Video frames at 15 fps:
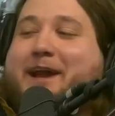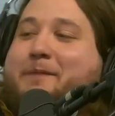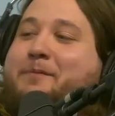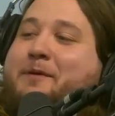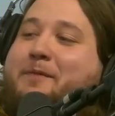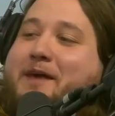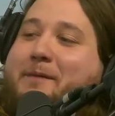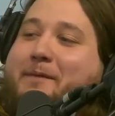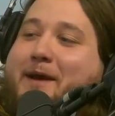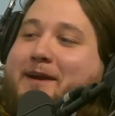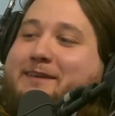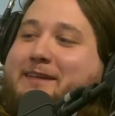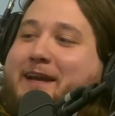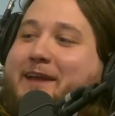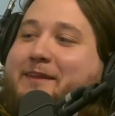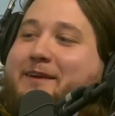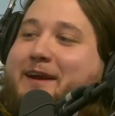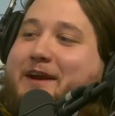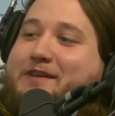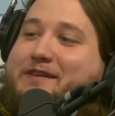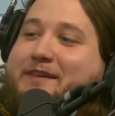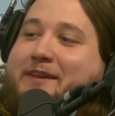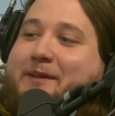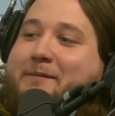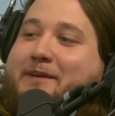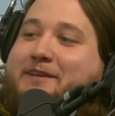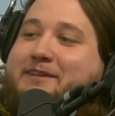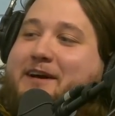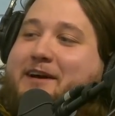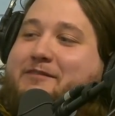to put that back together. That's a little
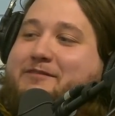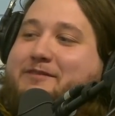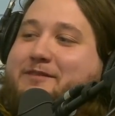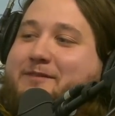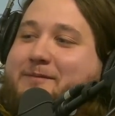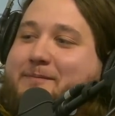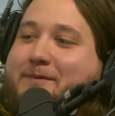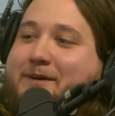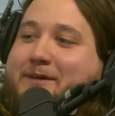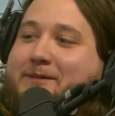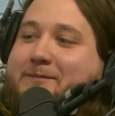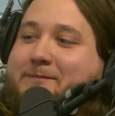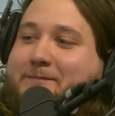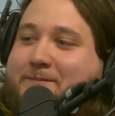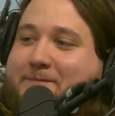bit tough. Yeah, I but... bet.